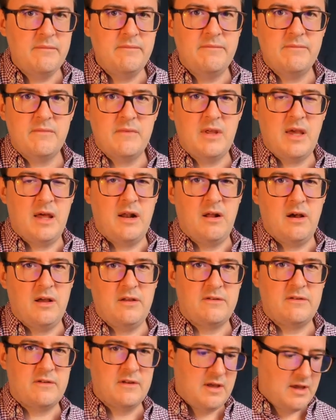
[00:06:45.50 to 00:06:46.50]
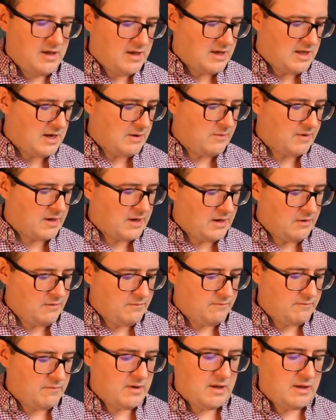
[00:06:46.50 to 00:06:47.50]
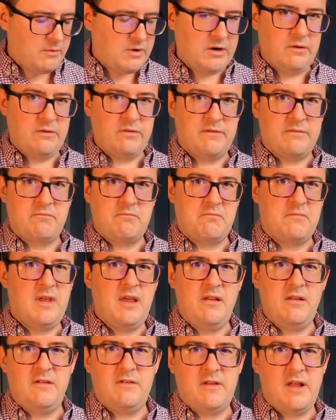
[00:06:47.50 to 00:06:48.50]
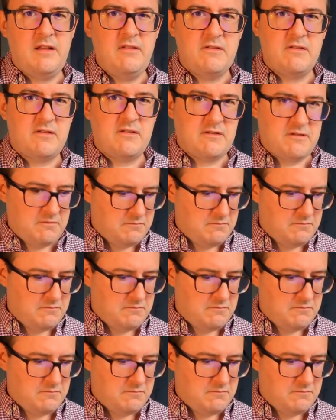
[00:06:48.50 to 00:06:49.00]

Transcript: Yeah, nice. And we go, we could do tenths.